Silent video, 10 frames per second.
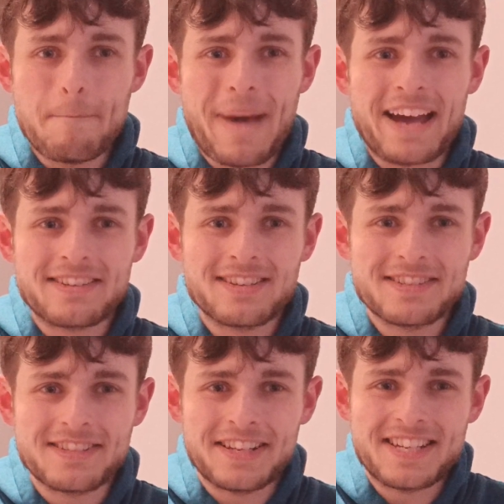
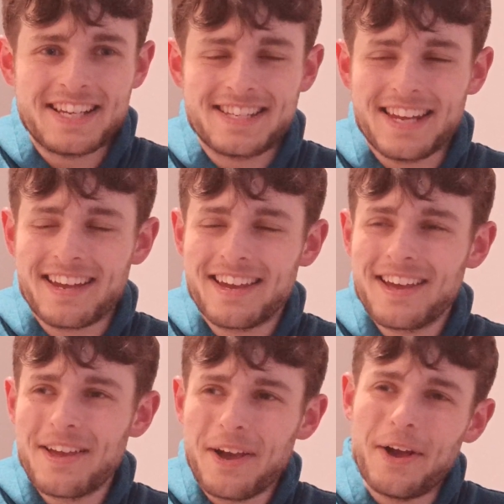statistic.
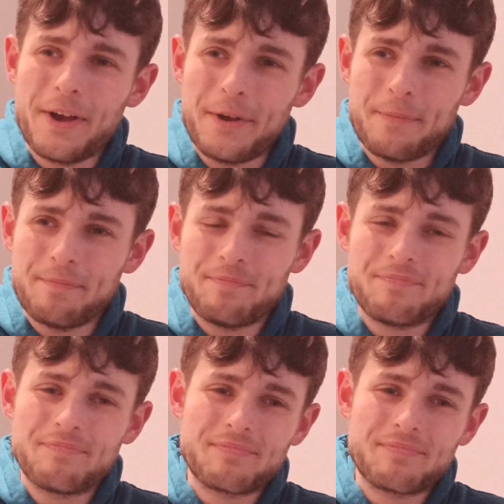But,